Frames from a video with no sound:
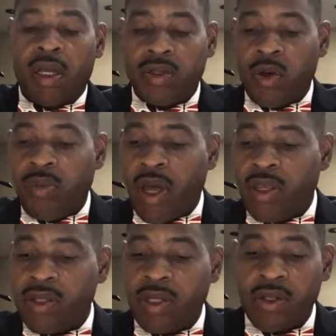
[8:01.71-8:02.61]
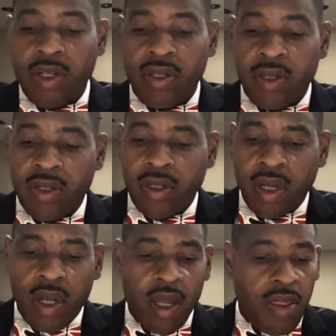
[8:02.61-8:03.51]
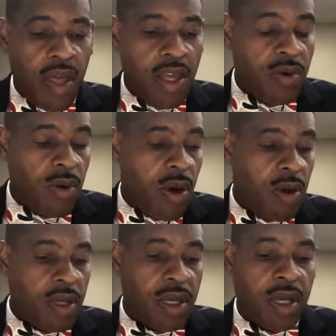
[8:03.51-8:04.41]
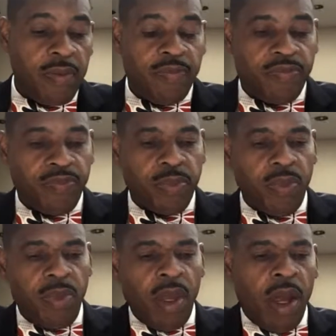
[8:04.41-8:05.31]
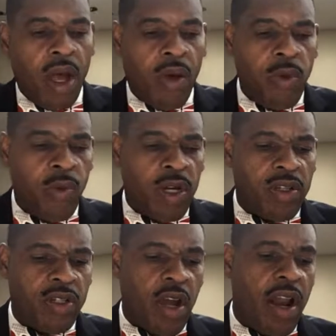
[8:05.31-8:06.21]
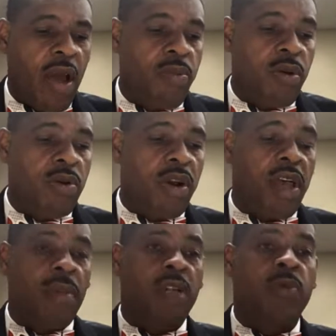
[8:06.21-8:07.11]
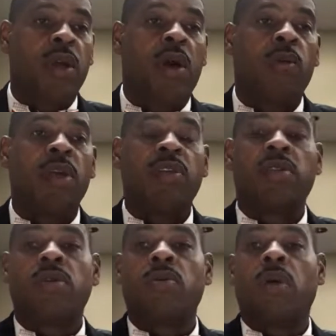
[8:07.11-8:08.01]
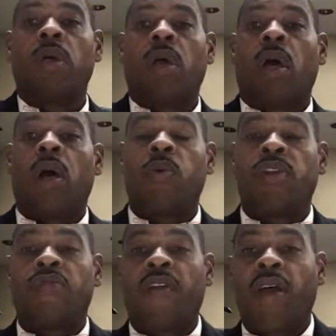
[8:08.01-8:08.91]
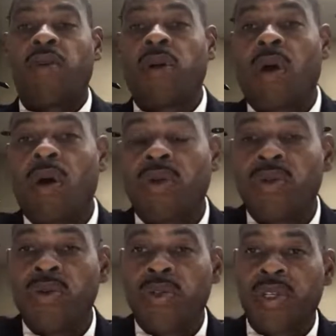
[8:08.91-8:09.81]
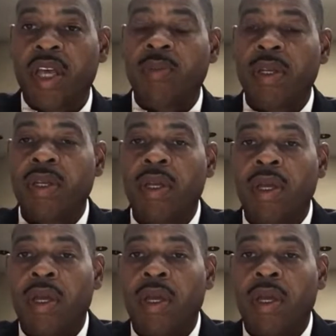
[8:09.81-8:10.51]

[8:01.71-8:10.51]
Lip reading: So brothers and sisters, thank you all again. We want to start our program, as we always do, with the Final Call news segment.